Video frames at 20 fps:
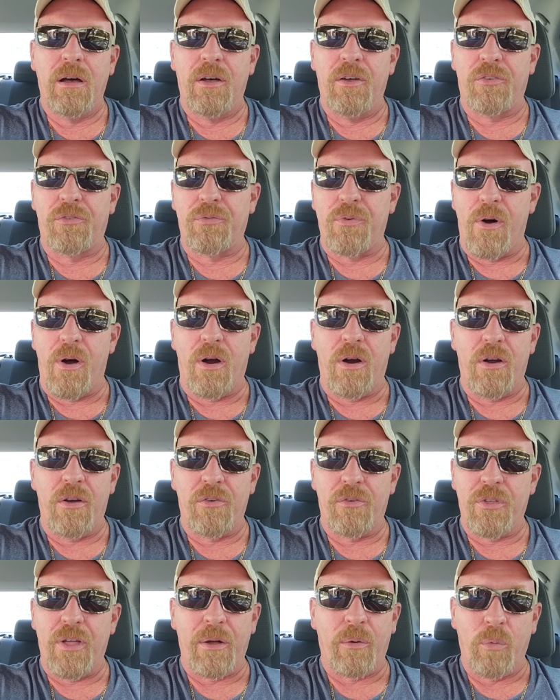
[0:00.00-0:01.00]
as far
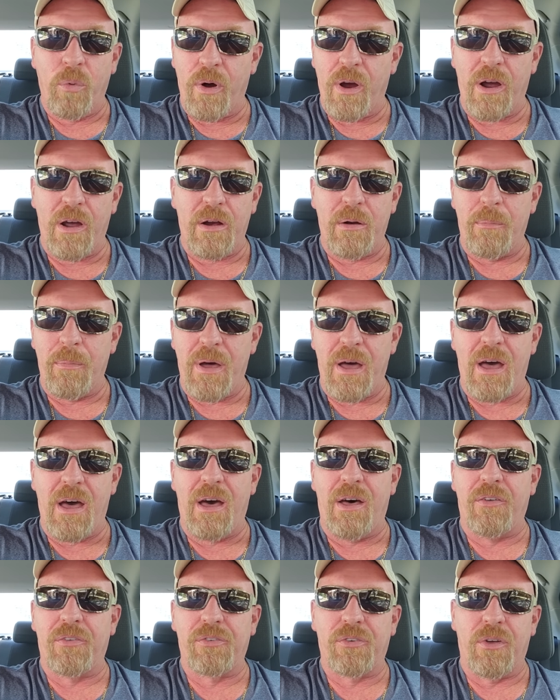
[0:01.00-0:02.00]
as like wearing a
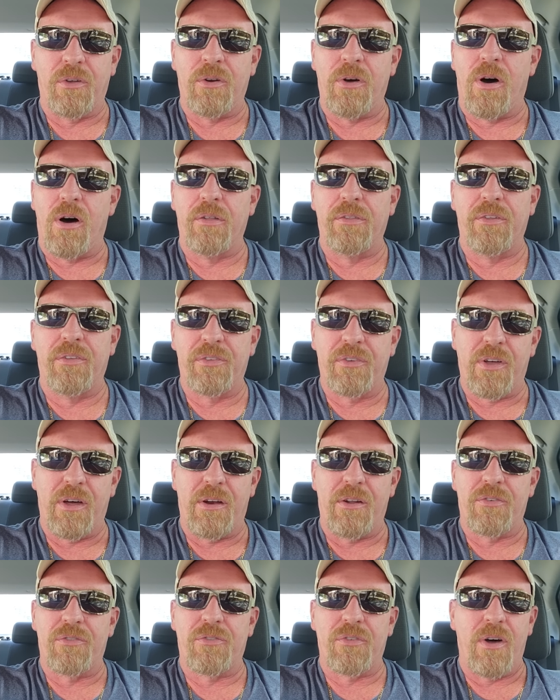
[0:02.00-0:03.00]
mask and all this
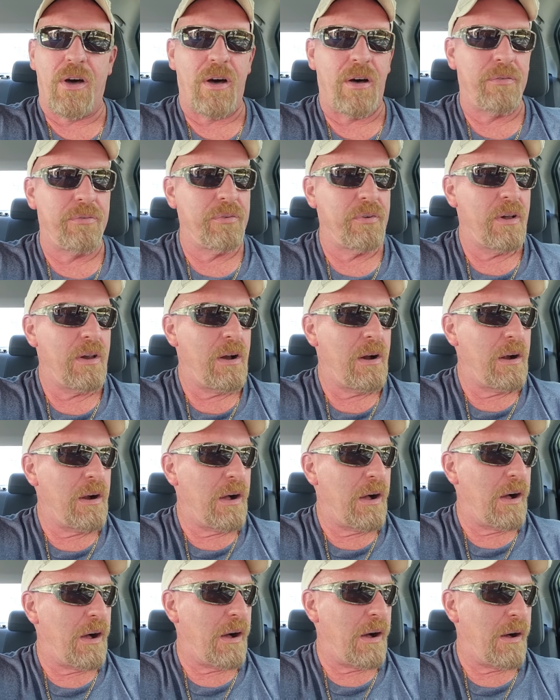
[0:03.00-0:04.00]
kind of stuff.
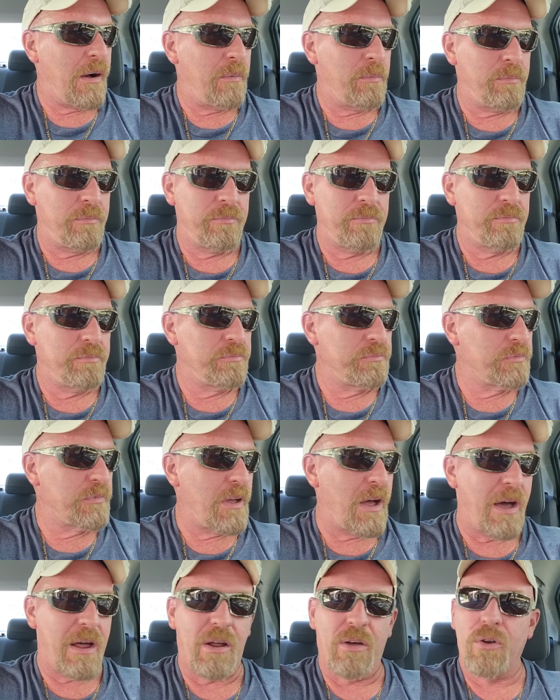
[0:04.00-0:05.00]
Um,
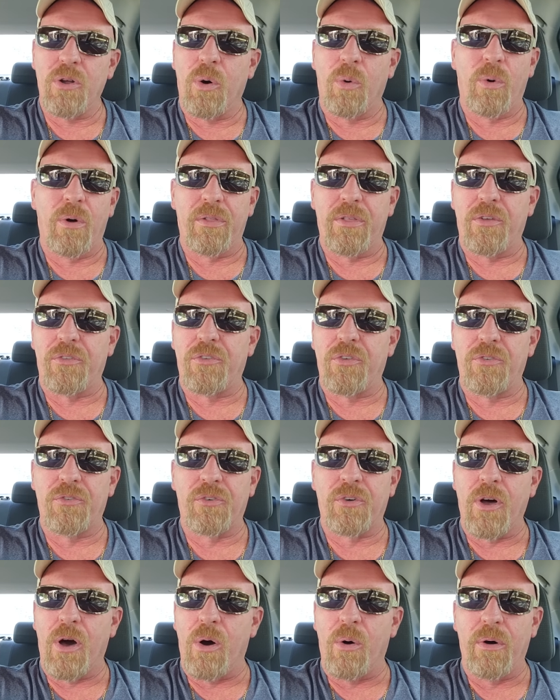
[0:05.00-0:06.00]
I don't know where this is
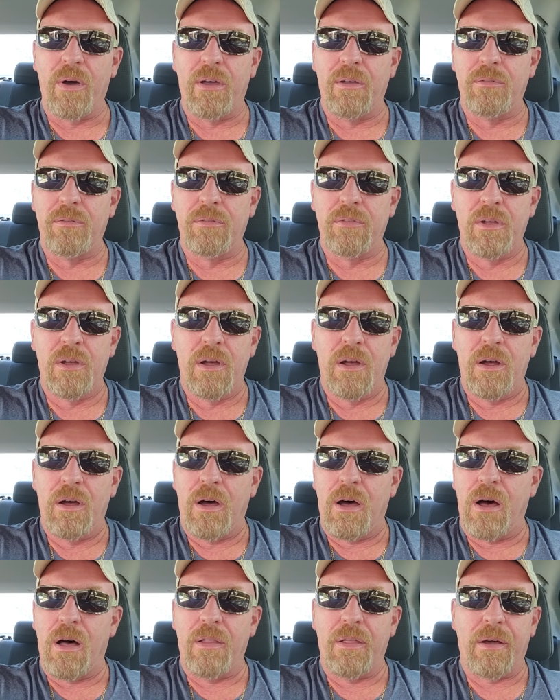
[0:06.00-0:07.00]
going.
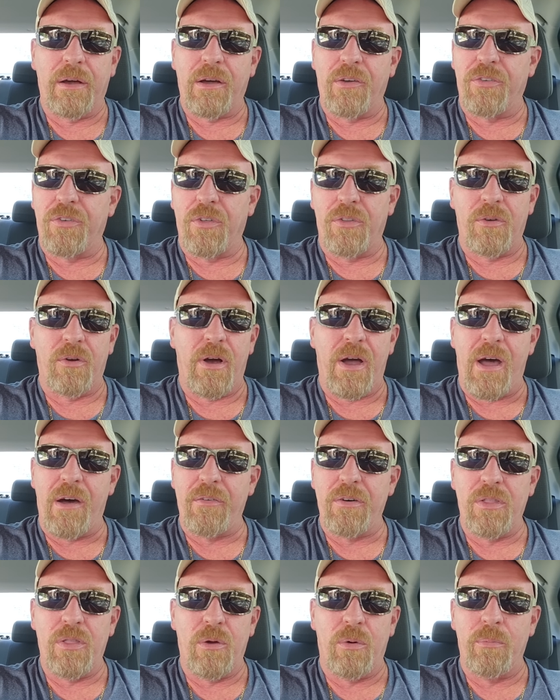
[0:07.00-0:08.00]
Uh, like I said, they're
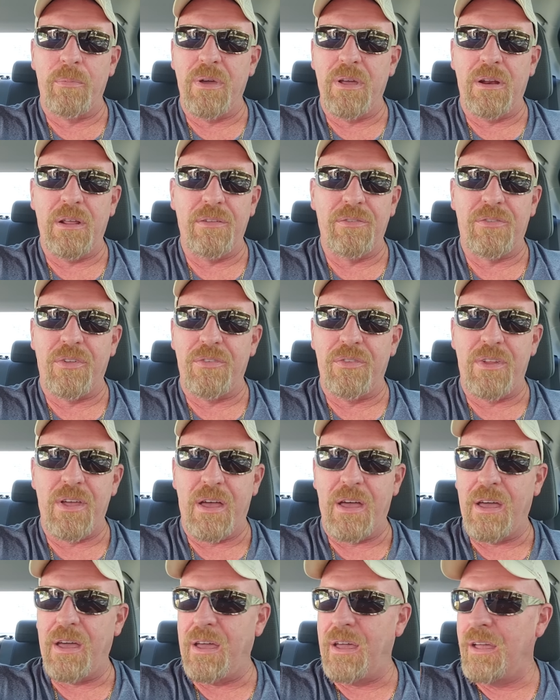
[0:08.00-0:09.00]
having their meeting
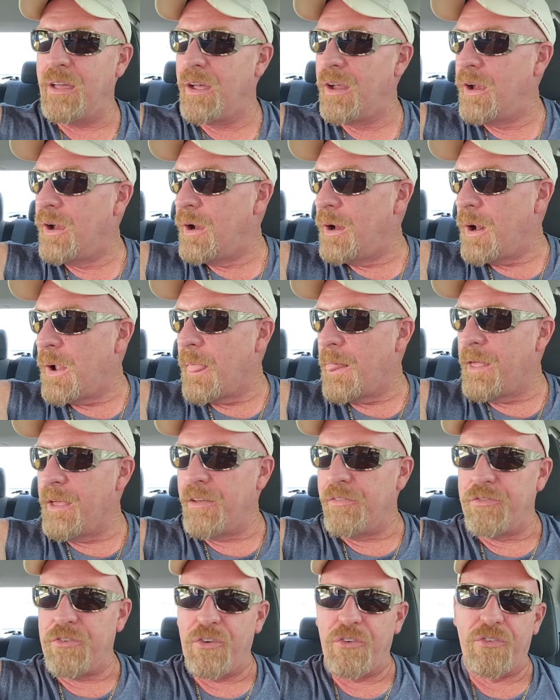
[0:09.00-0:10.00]
today.
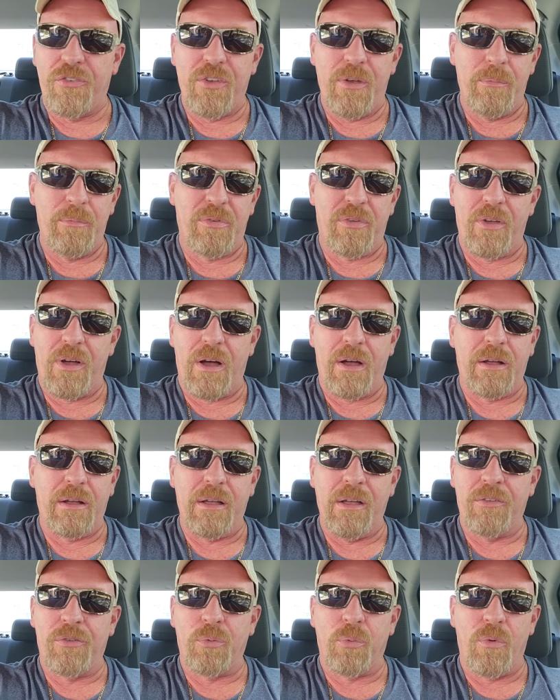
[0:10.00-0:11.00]
It just seems
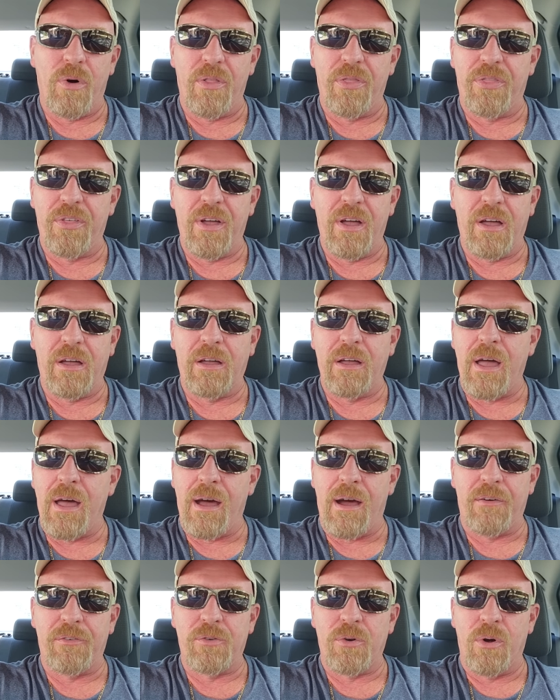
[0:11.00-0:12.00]
like it's one thing
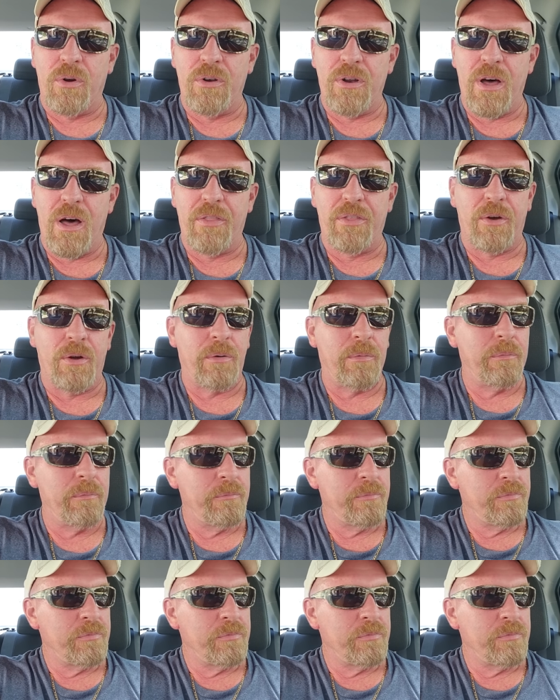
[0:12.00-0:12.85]
after another.